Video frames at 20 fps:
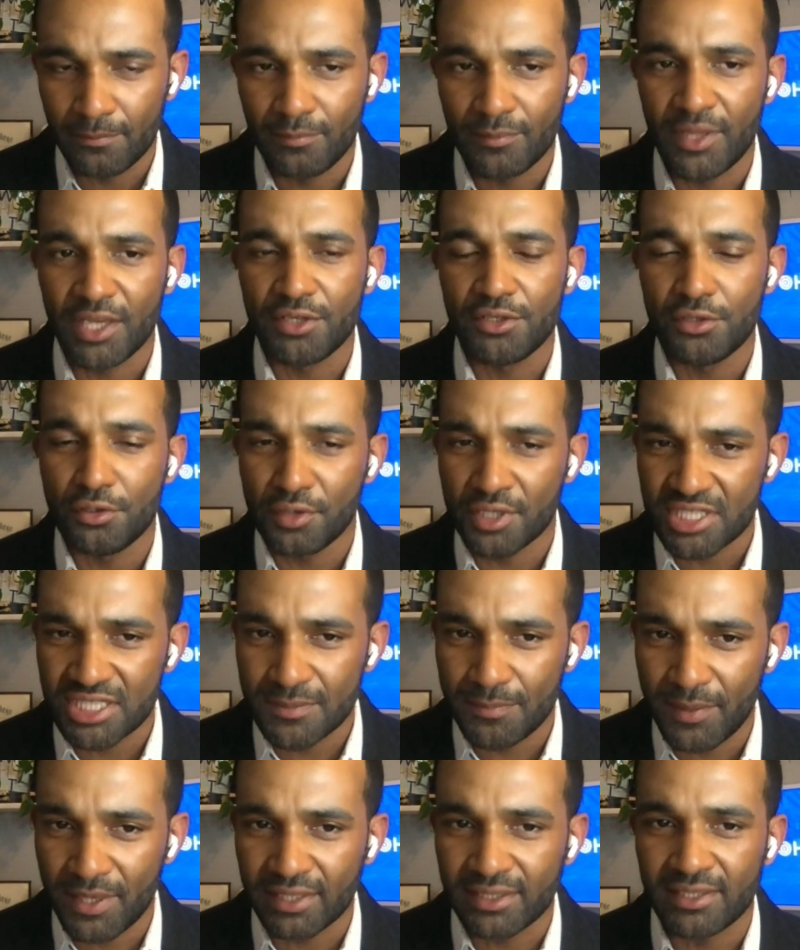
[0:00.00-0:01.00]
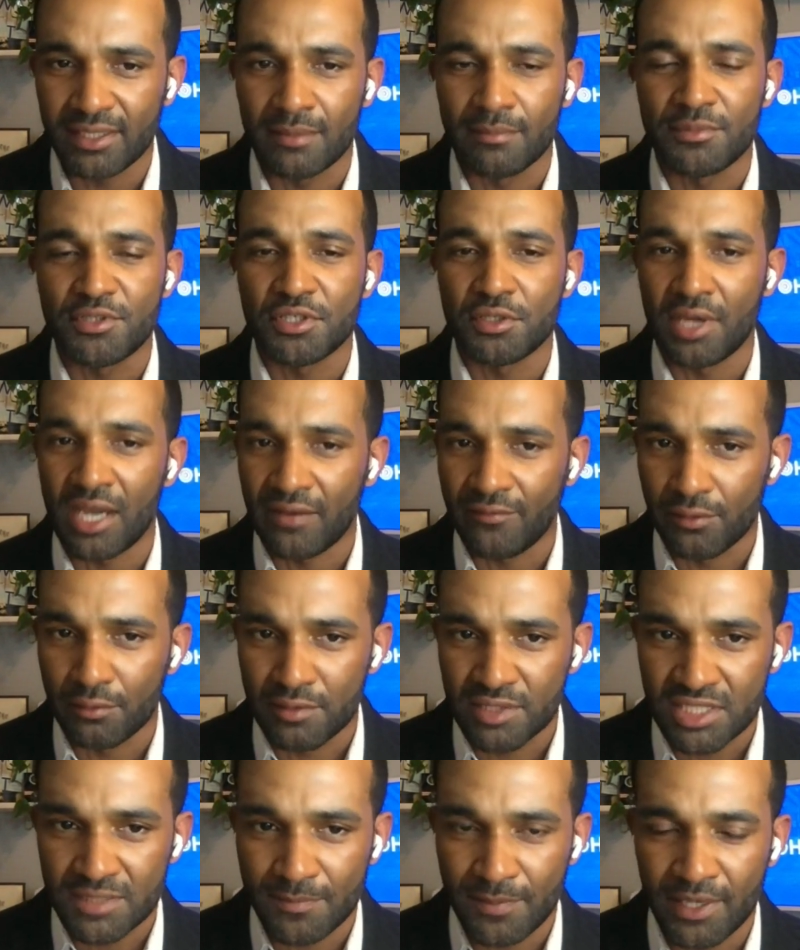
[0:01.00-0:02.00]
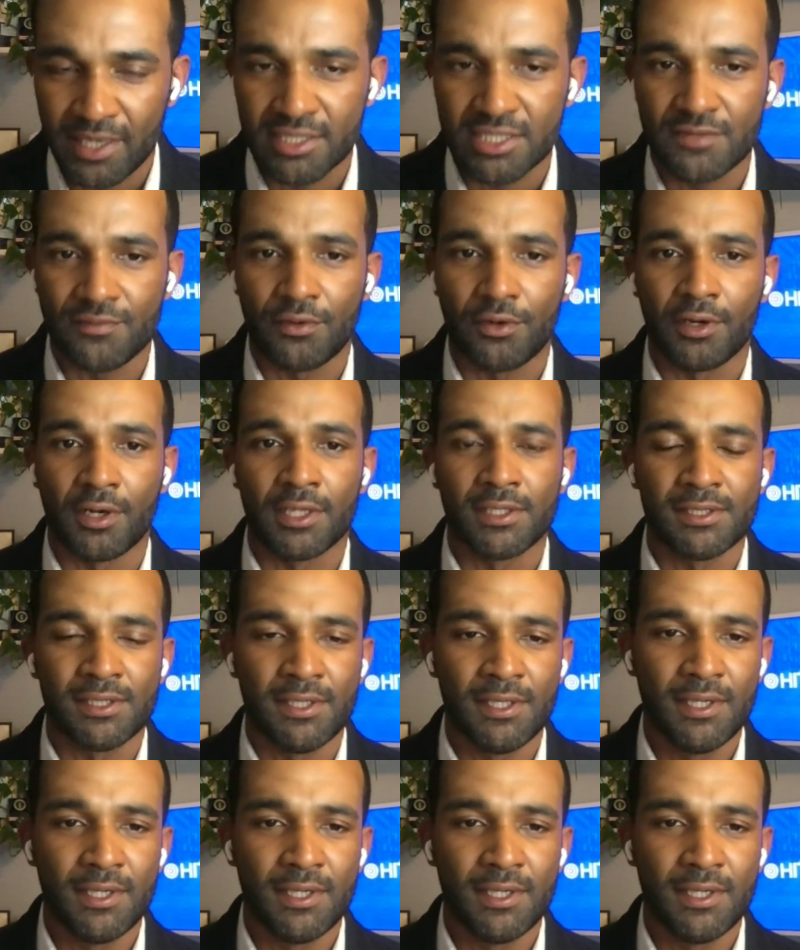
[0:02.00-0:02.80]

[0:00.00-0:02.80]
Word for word: They do expect him to have a response for it.